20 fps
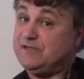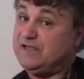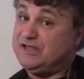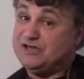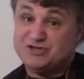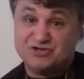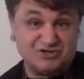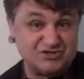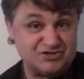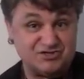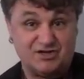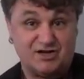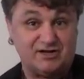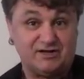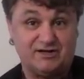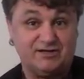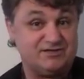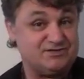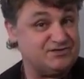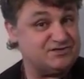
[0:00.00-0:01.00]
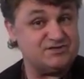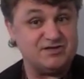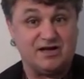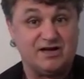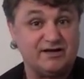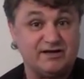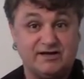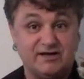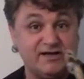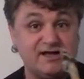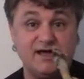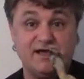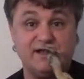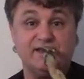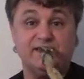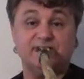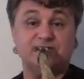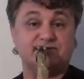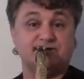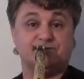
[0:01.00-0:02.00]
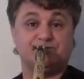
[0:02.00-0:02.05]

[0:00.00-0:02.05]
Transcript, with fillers: it just not, it's just not going to cut it, is